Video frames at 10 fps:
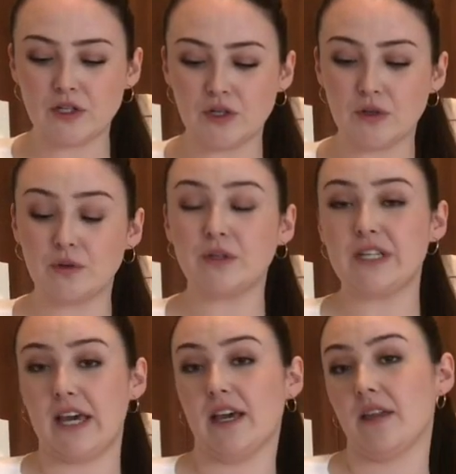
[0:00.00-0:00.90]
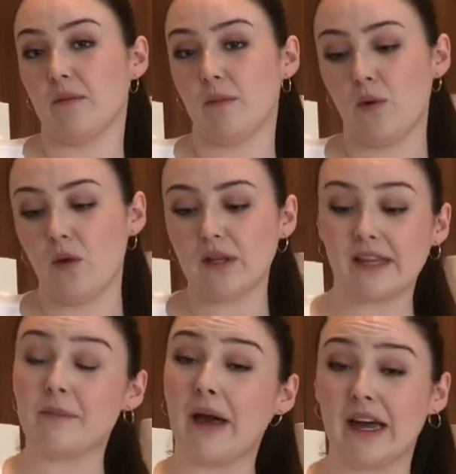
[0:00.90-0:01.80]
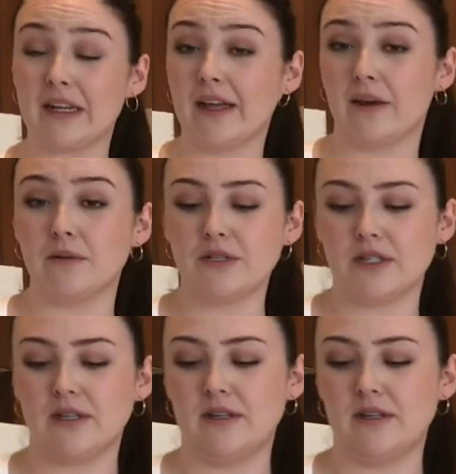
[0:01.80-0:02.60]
to take the bowl and the paddle out,